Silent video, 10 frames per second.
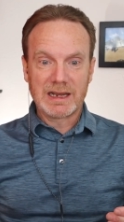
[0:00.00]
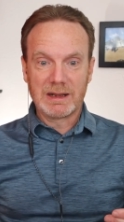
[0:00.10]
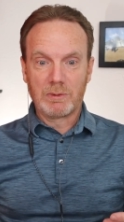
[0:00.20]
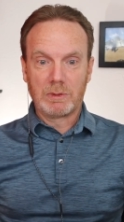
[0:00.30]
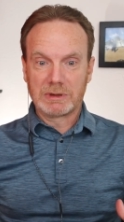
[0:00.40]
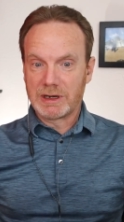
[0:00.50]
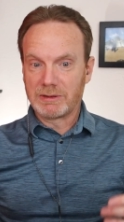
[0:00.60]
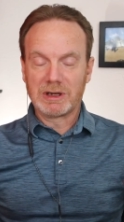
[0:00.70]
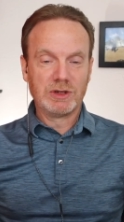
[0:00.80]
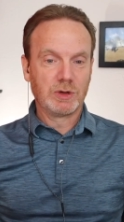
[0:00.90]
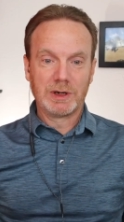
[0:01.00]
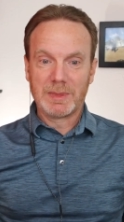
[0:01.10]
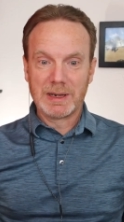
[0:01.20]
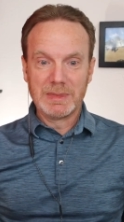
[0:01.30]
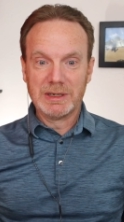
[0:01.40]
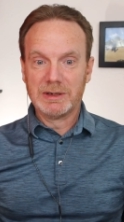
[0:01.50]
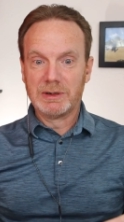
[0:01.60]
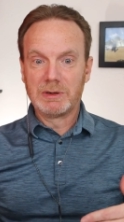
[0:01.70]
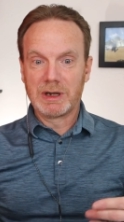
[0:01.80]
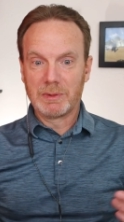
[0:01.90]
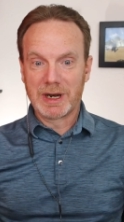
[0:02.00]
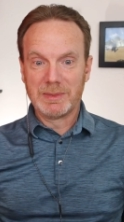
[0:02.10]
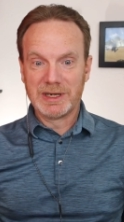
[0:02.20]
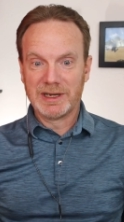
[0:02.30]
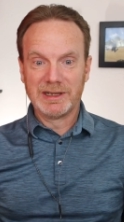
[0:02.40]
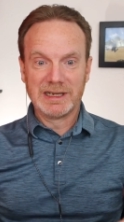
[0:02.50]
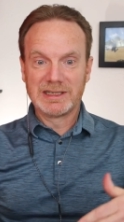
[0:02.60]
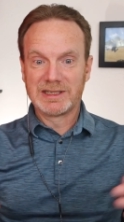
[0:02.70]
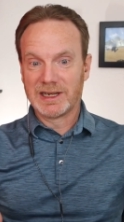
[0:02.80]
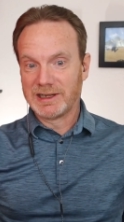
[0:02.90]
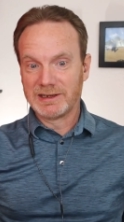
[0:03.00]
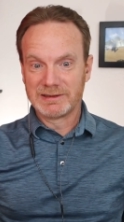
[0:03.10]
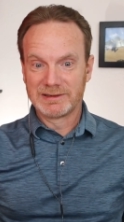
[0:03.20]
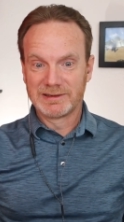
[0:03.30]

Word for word: and you know enjoy my exactly. meal, and when I'm done, it's done.